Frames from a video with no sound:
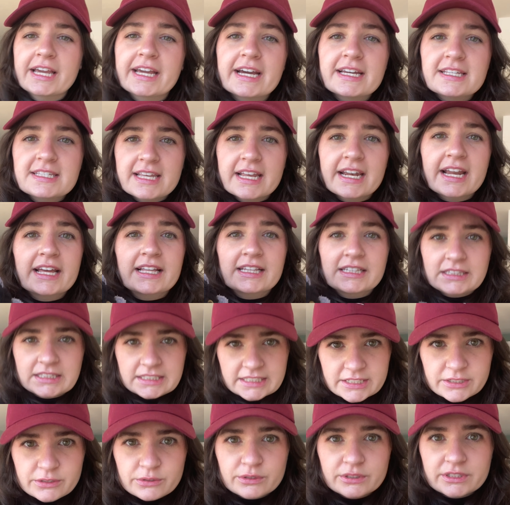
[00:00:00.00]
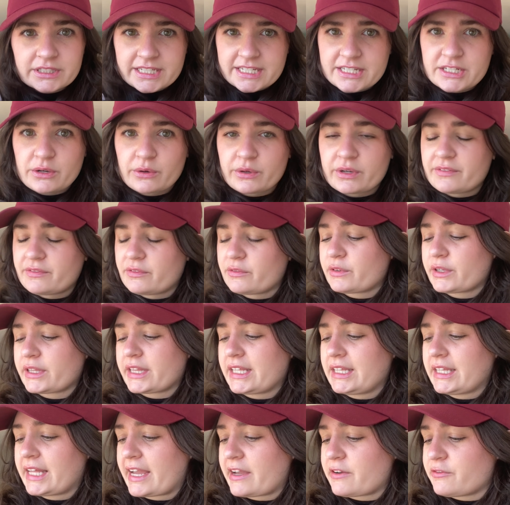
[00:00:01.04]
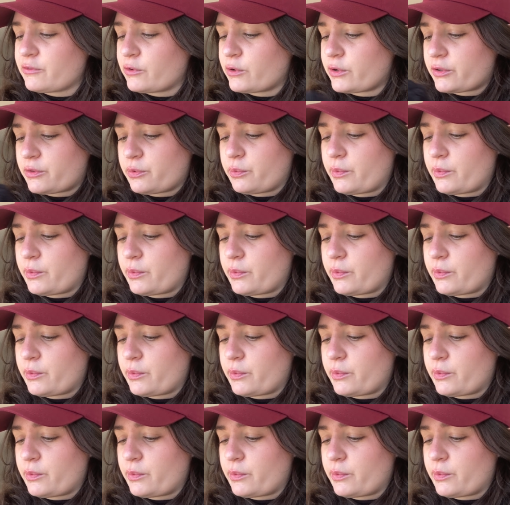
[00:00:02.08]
I said, I literally don't even really like Fourth